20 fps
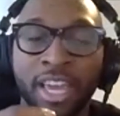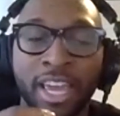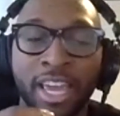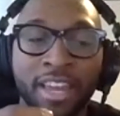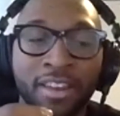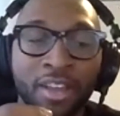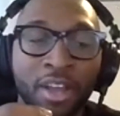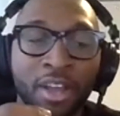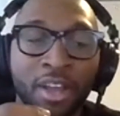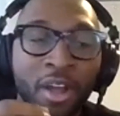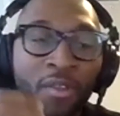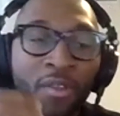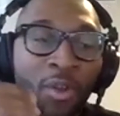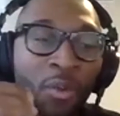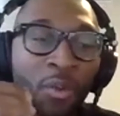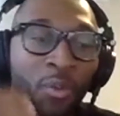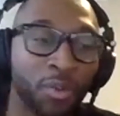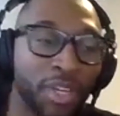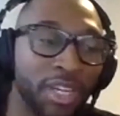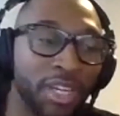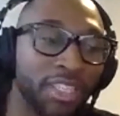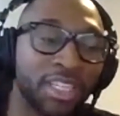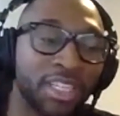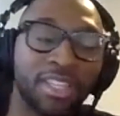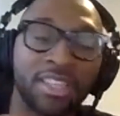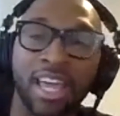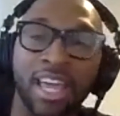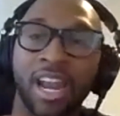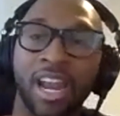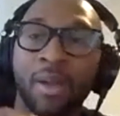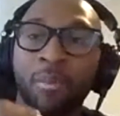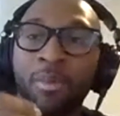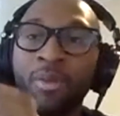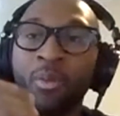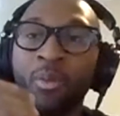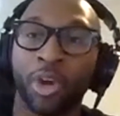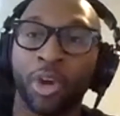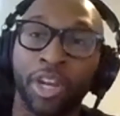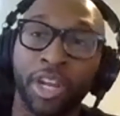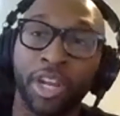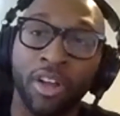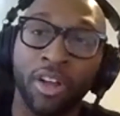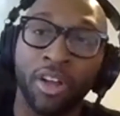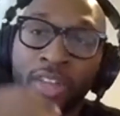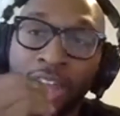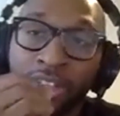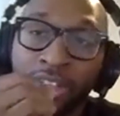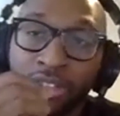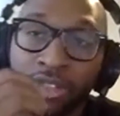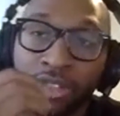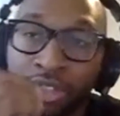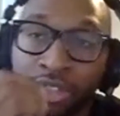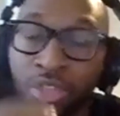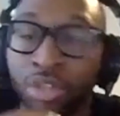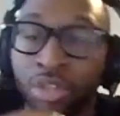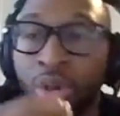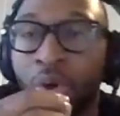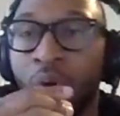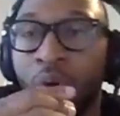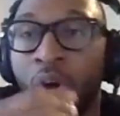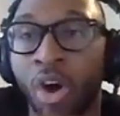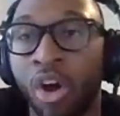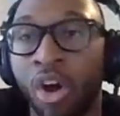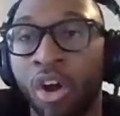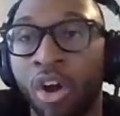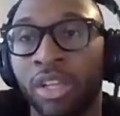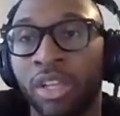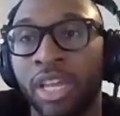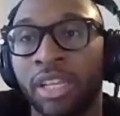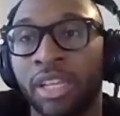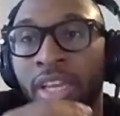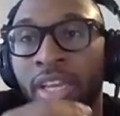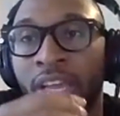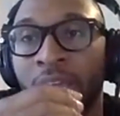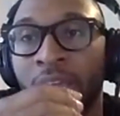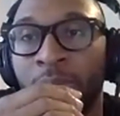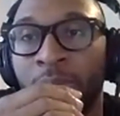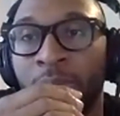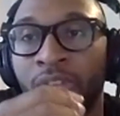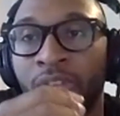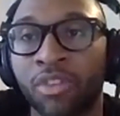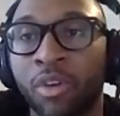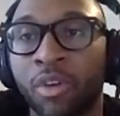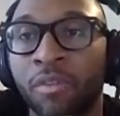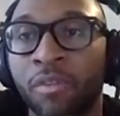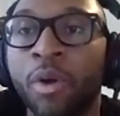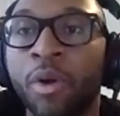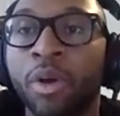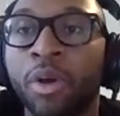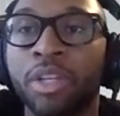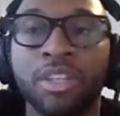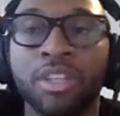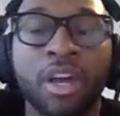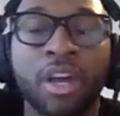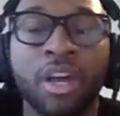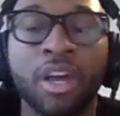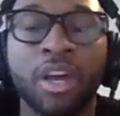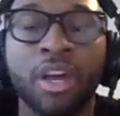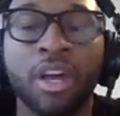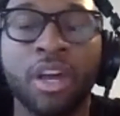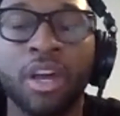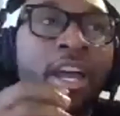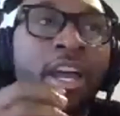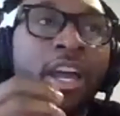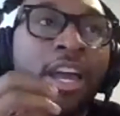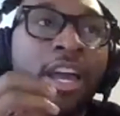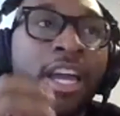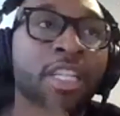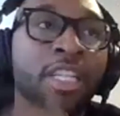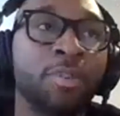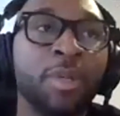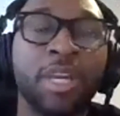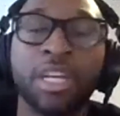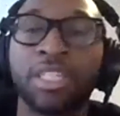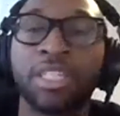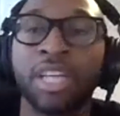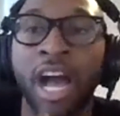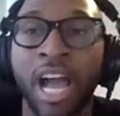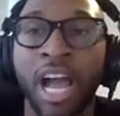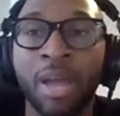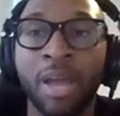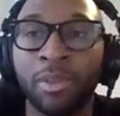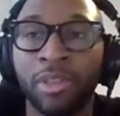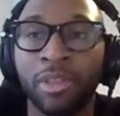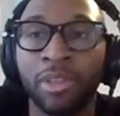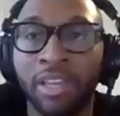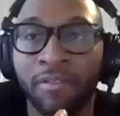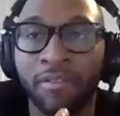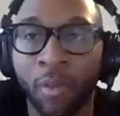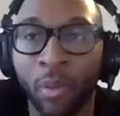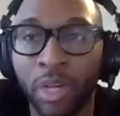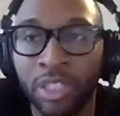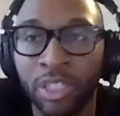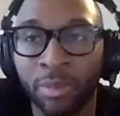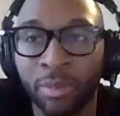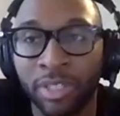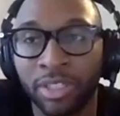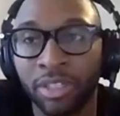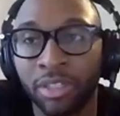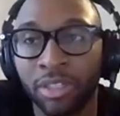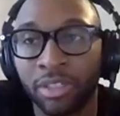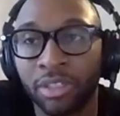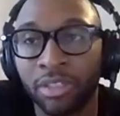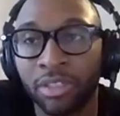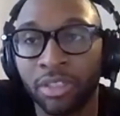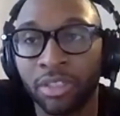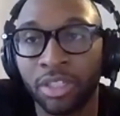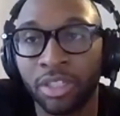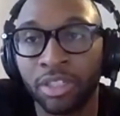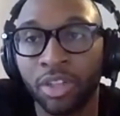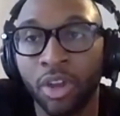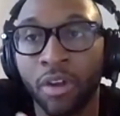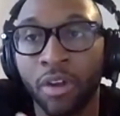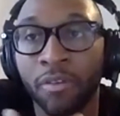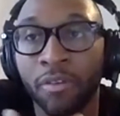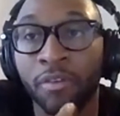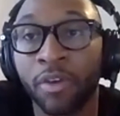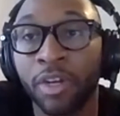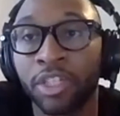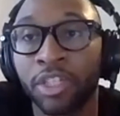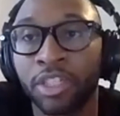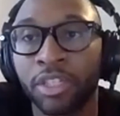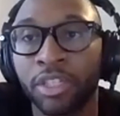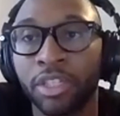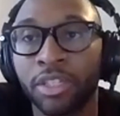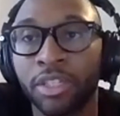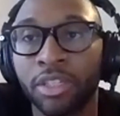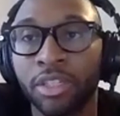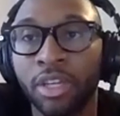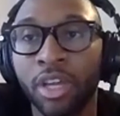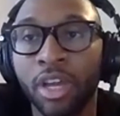And the reason that I've been working on that so hard lately and been so focused on it is because I believe voice messages are frictionless.